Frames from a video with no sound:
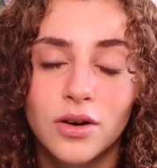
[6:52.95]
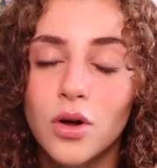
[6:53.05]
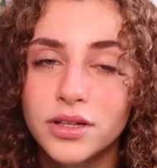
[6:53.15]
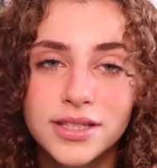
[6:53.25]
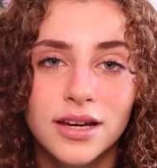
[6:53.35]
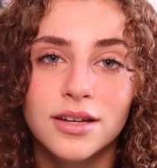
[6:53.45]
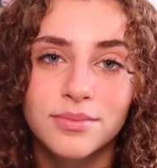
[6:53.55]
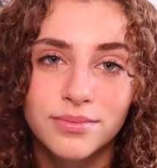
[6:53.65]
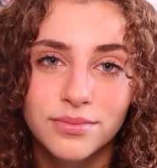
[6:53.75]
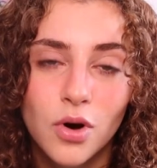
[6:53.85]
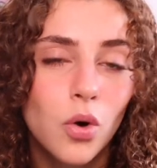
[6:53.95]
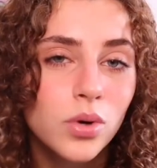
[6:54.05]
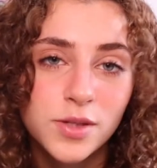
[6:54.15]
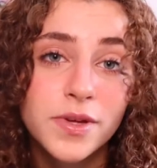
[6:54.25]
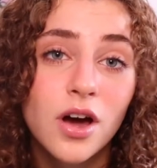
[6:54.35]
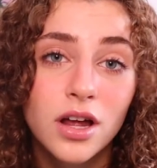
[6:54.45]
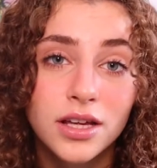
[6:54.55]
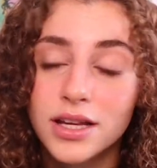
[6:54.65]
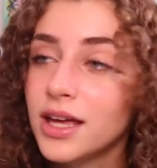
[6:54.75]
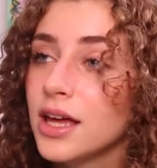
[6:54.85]
all the time. Always be on
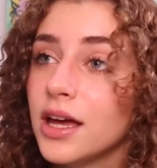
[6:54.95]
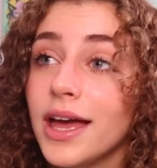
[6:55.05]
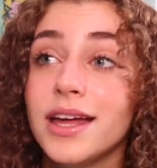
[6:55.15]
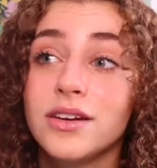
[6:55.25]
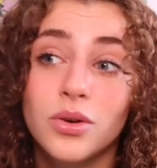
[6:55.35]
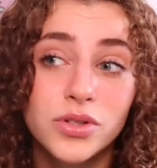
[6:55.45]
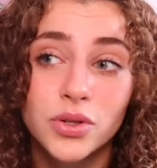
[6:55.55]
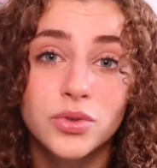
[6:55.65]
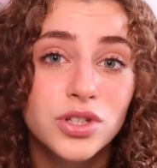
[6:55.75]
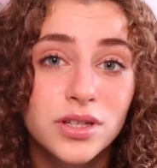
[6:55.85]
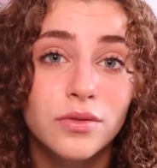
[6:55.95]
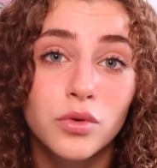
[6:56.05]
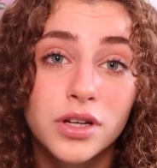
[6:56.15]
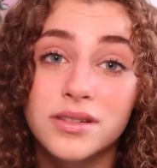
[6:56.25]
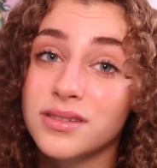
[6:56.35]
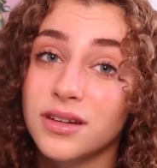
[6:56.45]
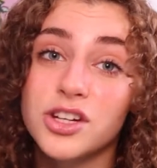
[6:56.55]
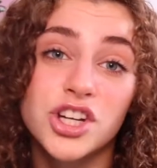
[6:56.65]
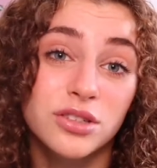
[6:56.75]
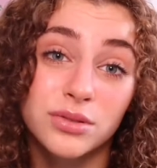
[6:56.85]
it, and also just avoid the sun in
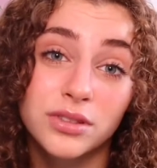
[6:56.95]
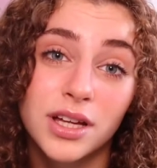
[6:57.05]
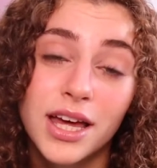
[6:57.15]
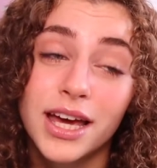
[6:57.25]
general.